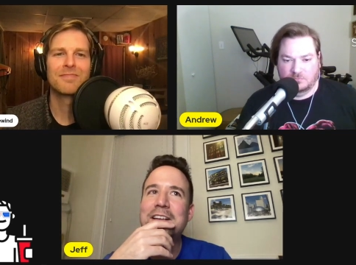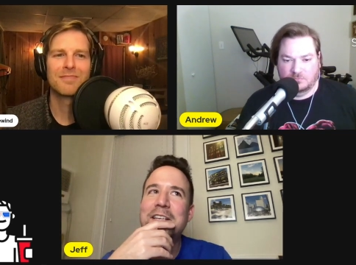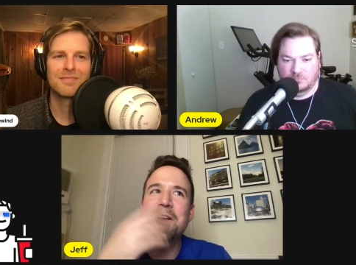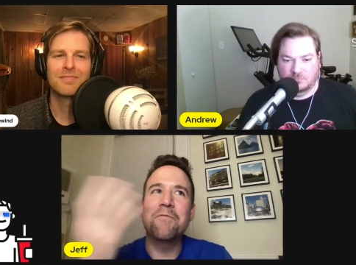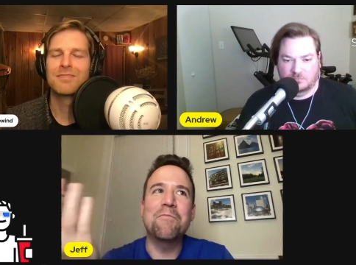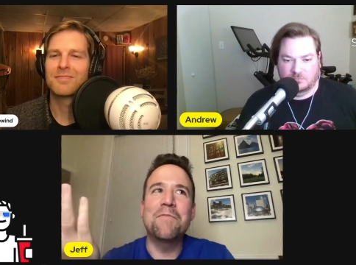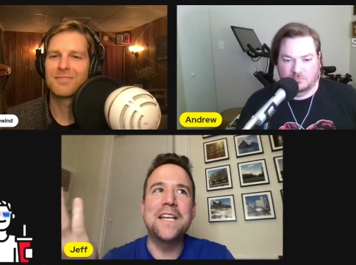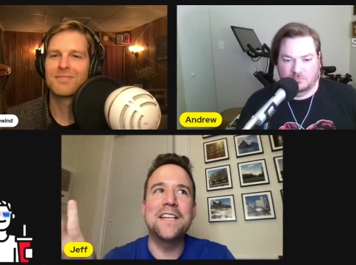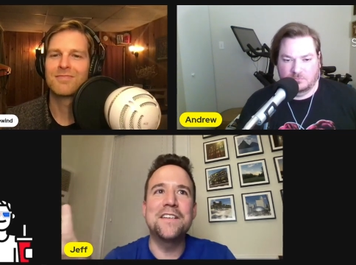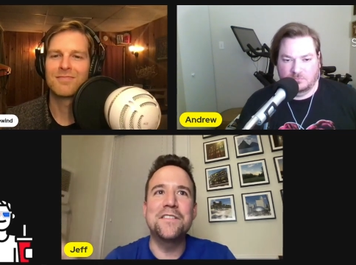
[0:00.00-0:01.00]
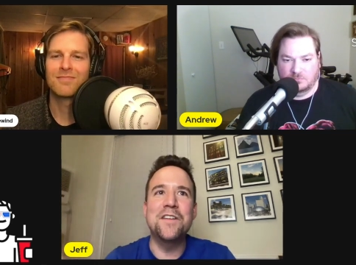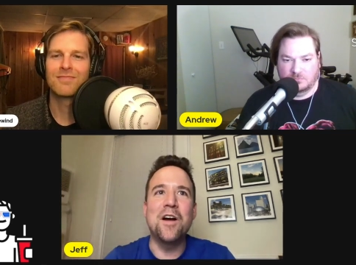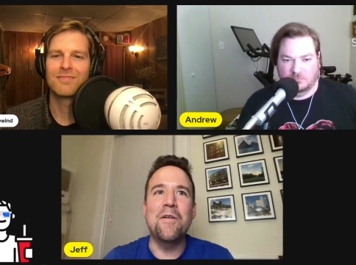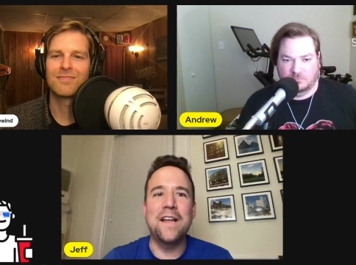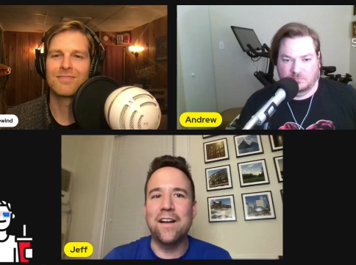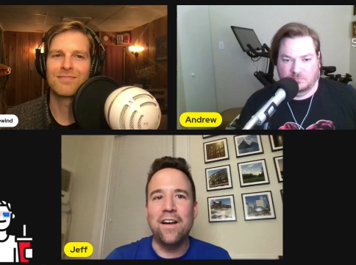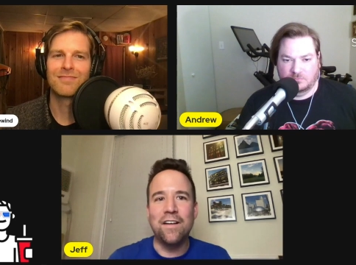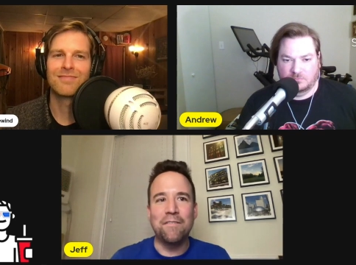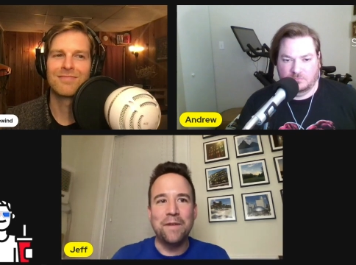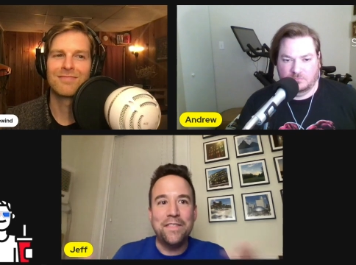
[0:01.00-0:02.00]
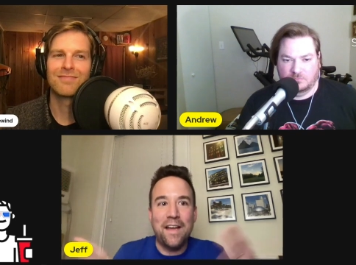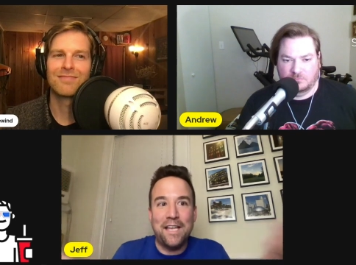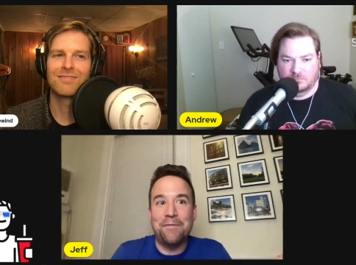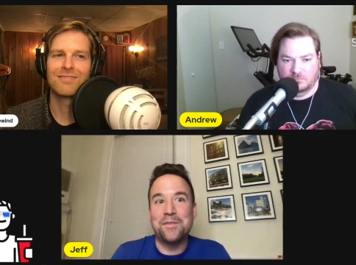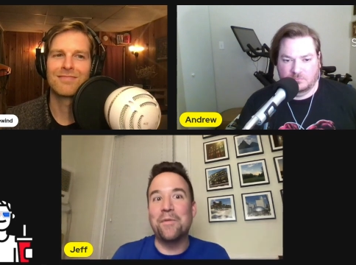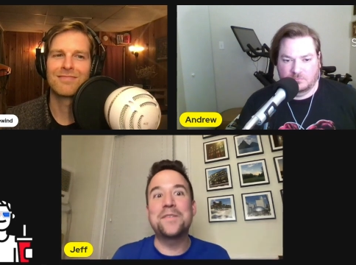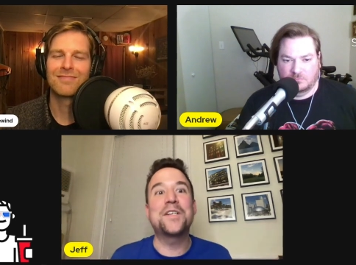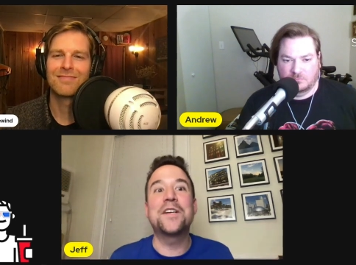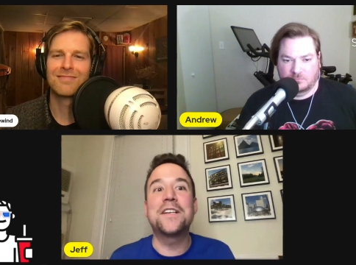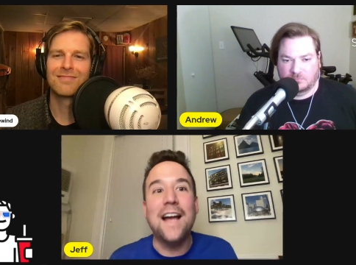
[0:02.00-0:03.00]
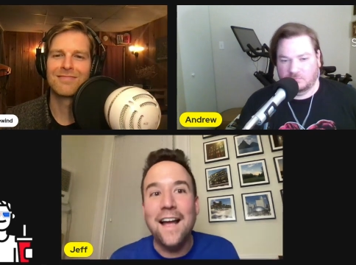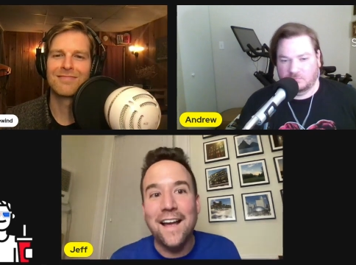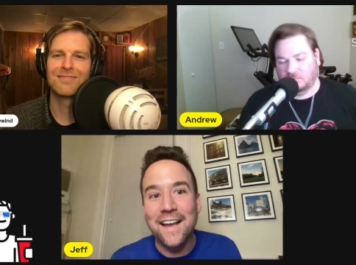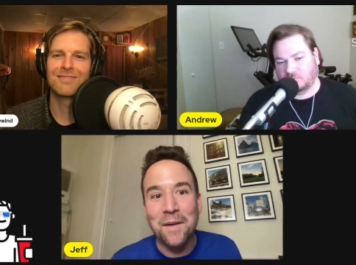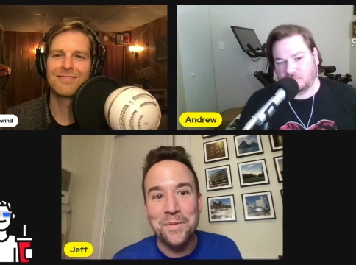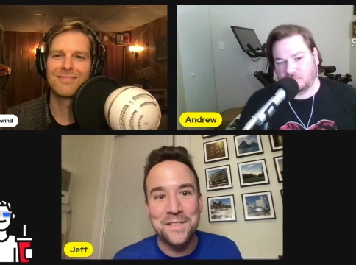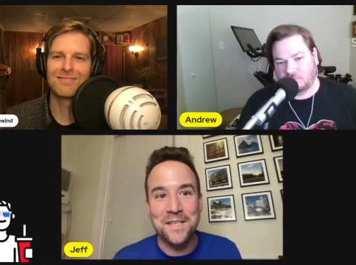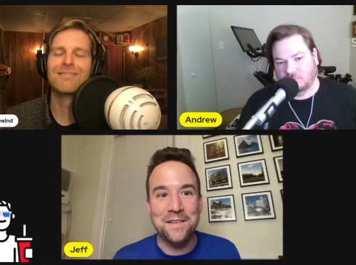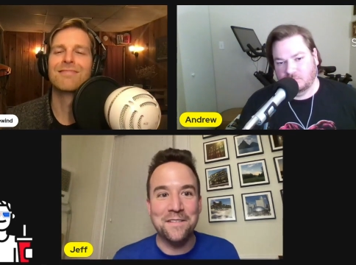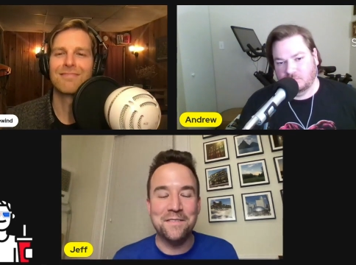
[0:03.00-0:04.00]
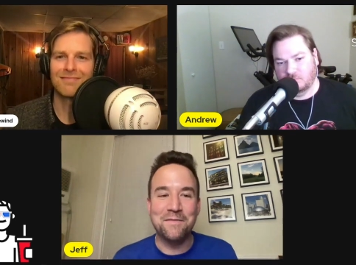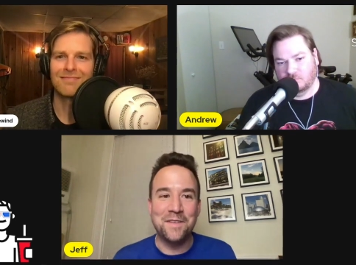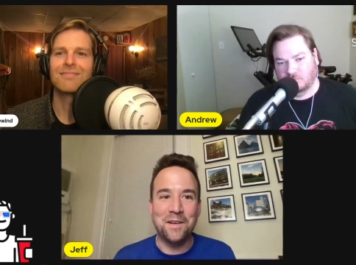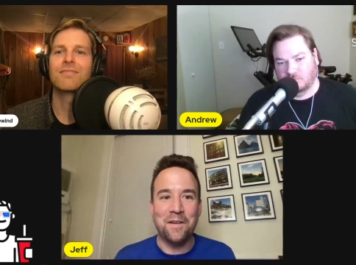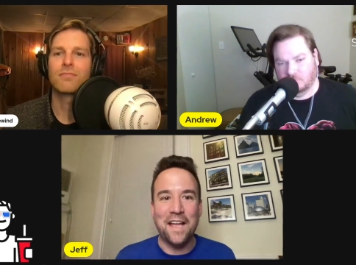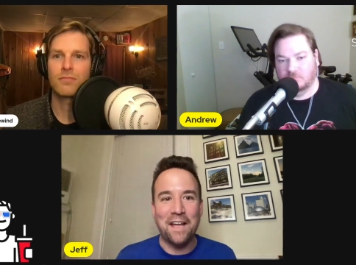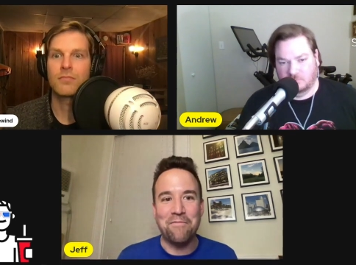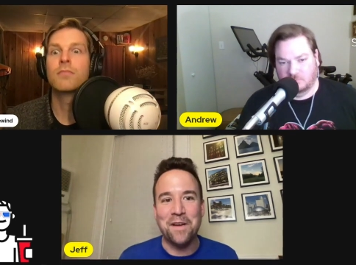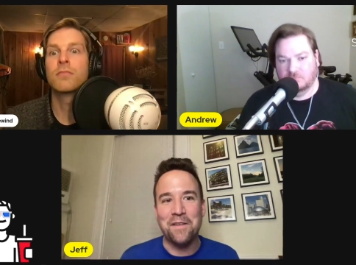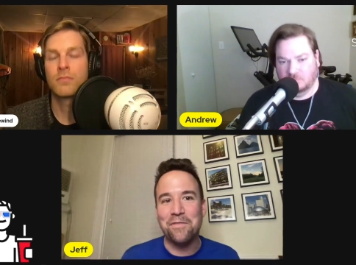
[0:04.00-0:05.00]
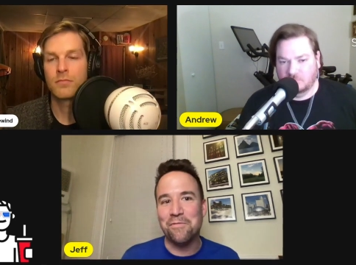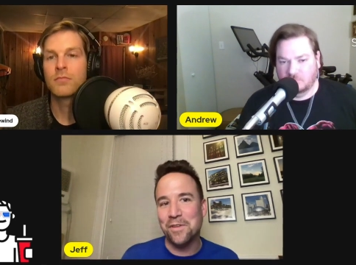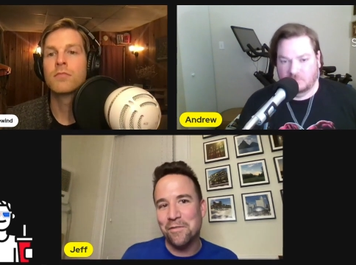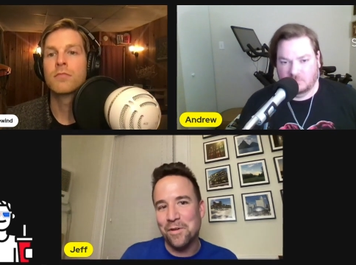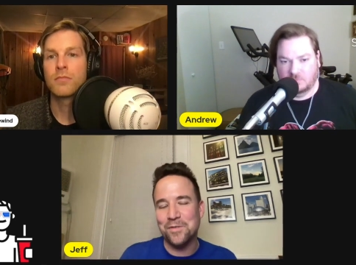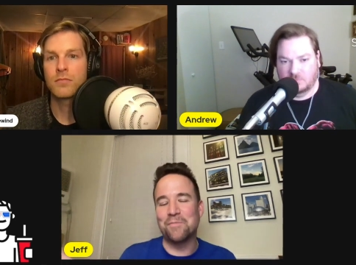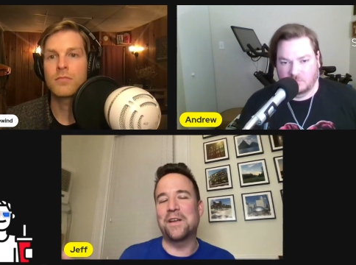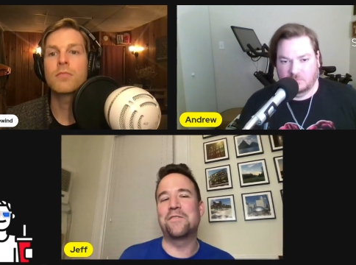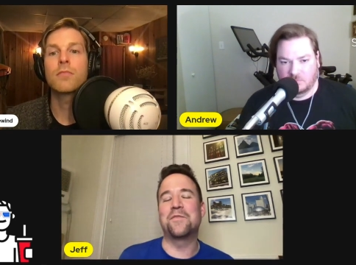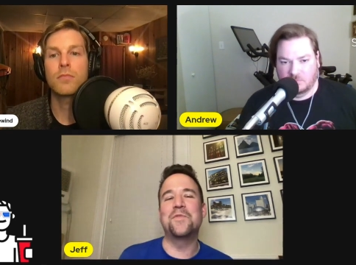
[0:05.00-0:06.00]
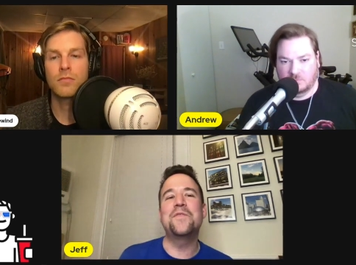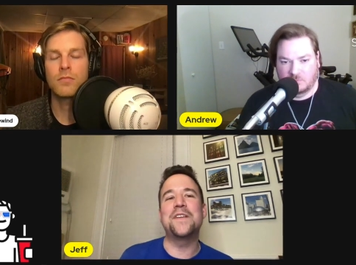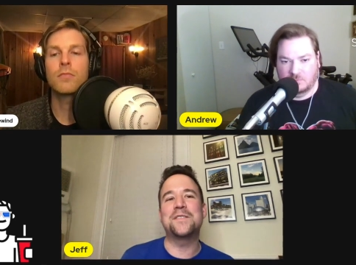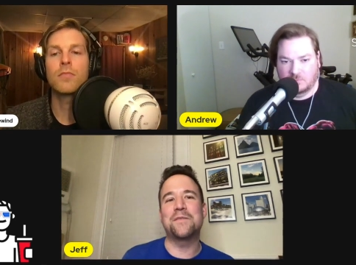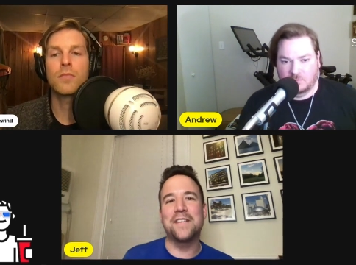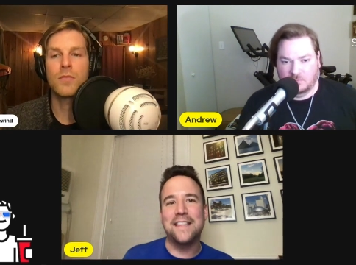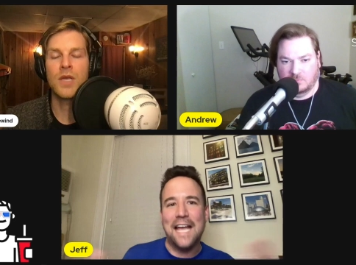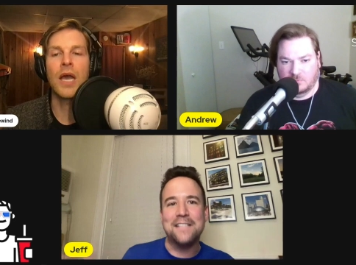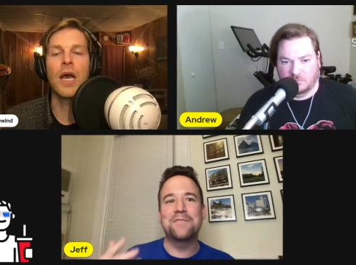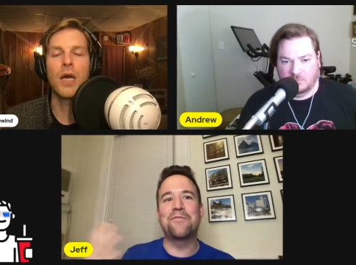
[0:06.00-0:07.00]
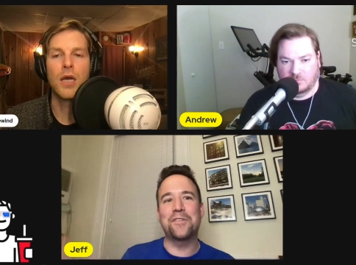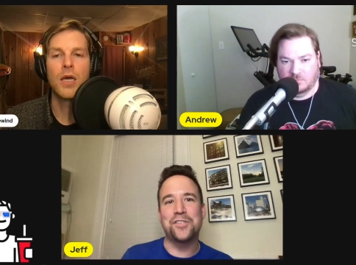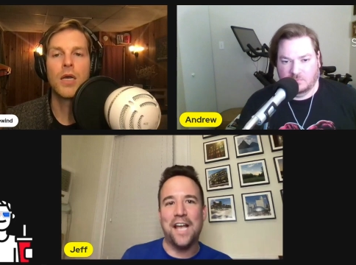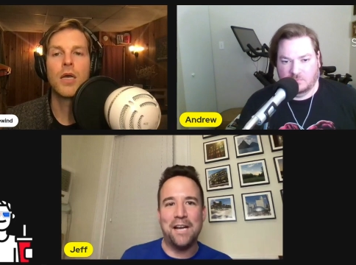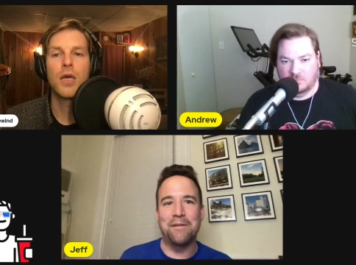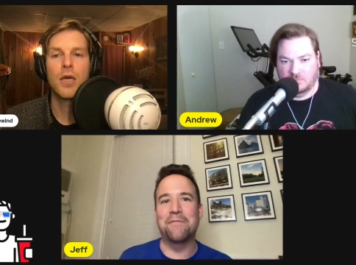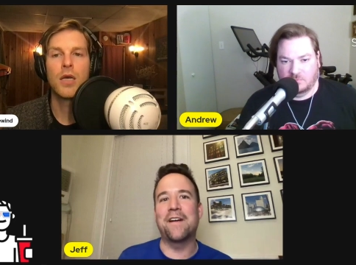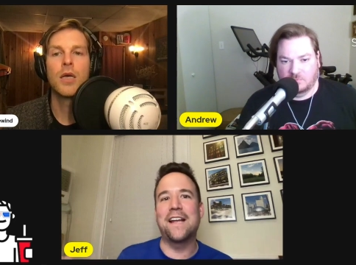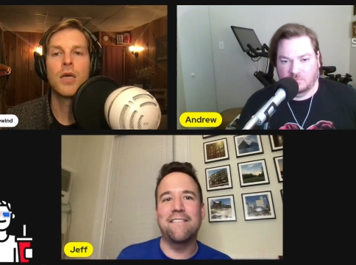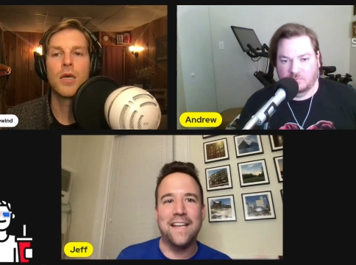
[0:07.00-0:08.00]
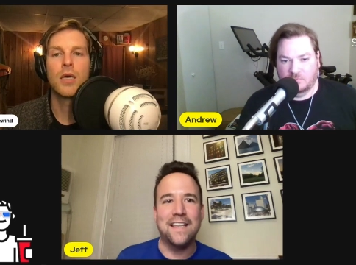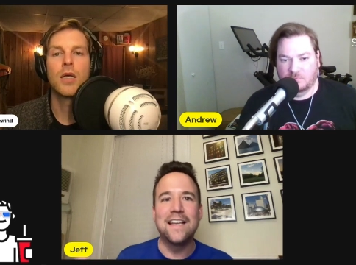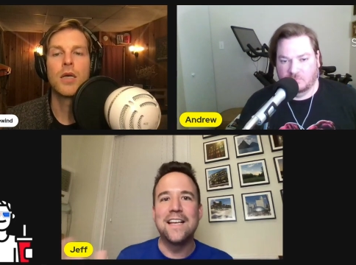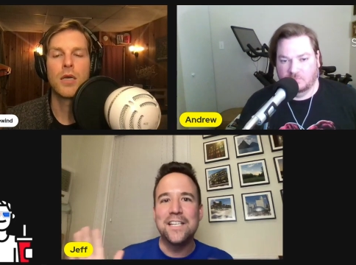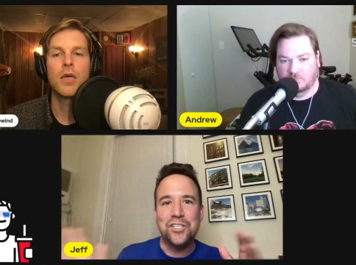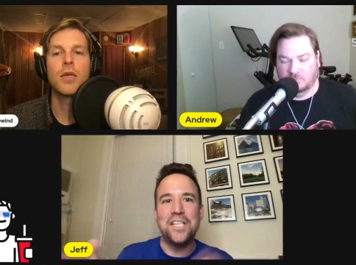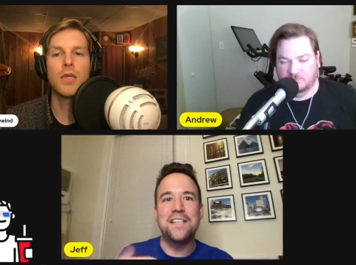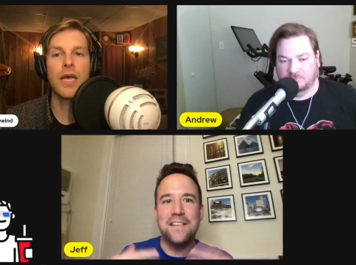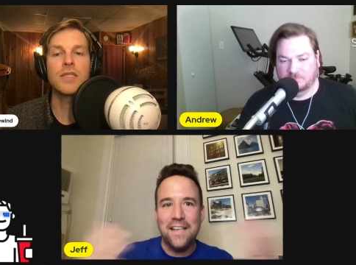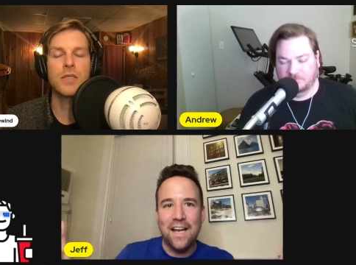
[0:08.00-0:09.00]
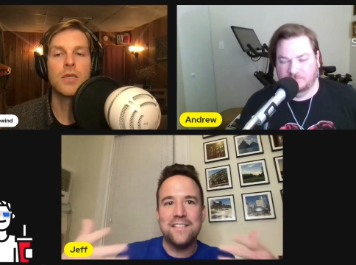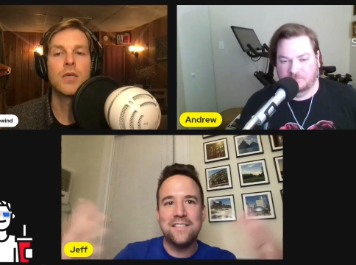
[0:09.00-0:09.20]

Speaker 1: you know, we didn't know at all. We thought he was always a good guy up until, you know, halfway, three quarters of the way through the movie. So, like, yeah. that's foreshadowing, right? Like, mm-hmm, mm-hmm.